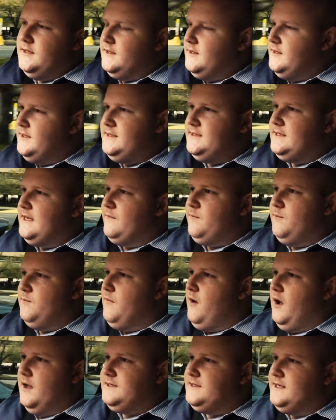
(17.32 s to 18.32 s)
This stuff
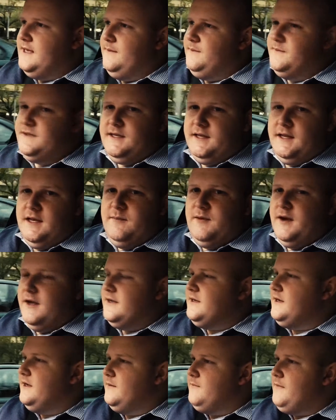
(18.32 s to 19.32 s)
might seem silly, but
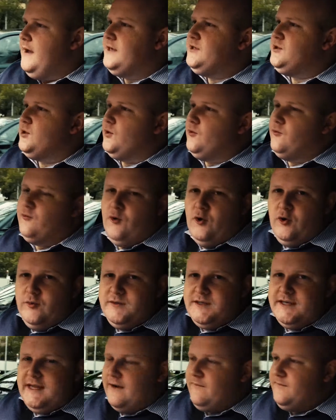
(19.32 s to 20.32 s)
make sure the
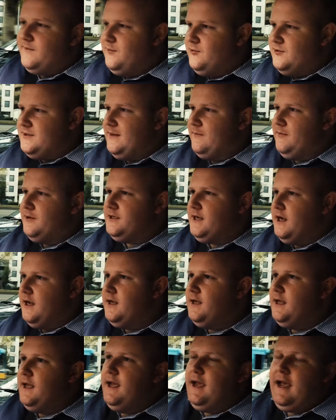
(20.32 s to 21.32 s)
room's a comfortable temperature.
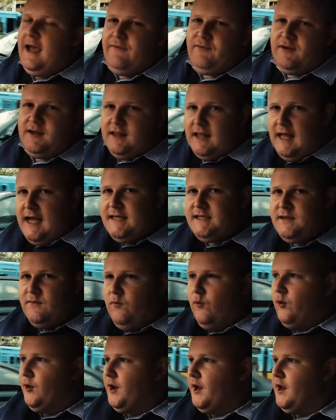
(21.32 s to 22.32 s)
Have a glass of
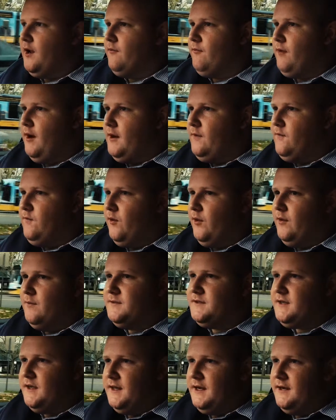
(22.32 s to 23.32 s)
water ready for them
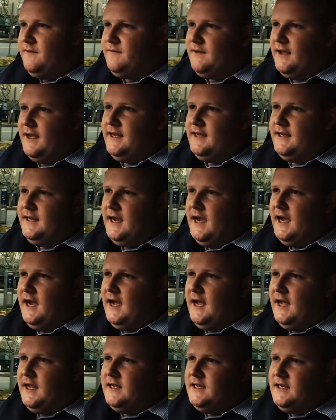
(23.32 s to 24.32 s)
so that if they
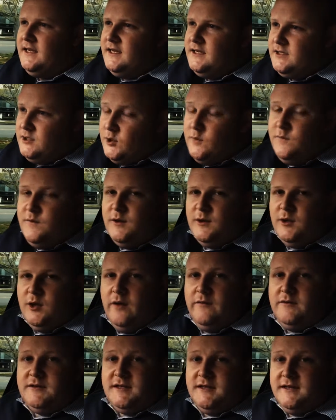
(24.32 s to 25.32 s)
do feel
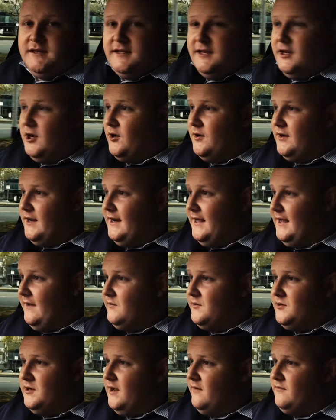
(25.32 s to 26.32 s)
nervous and need to have
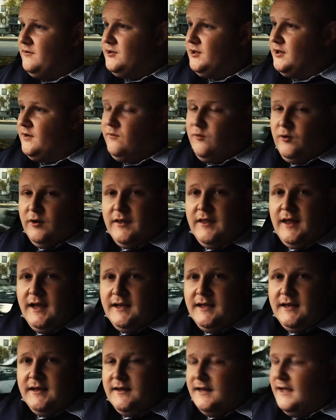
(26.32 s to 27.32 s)
a drink of water, they
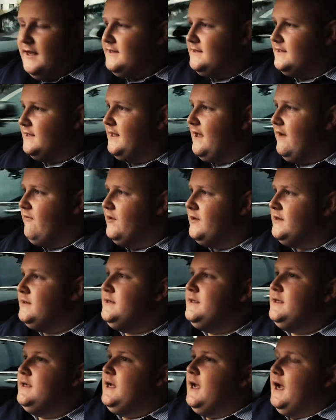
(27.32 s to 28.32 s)
can easily have it.
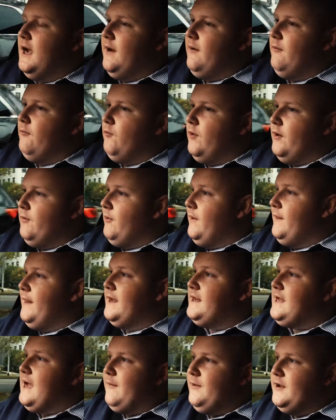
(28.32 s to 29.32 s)
When
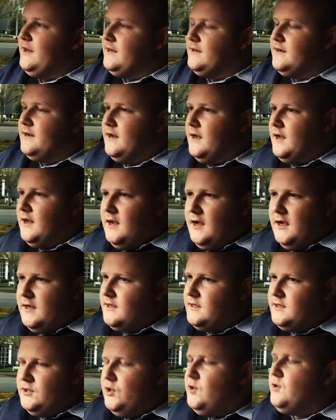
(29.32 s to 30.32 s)
they come in,
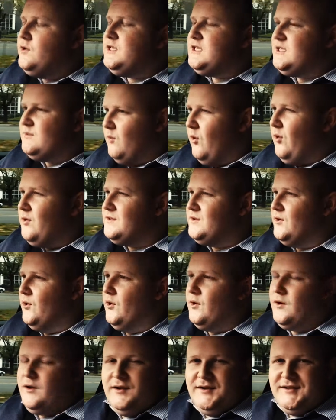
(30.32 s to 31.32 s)
use small
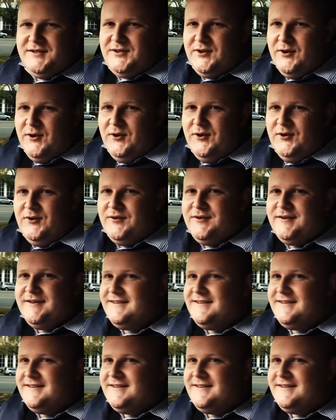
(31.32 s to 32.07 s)
talk to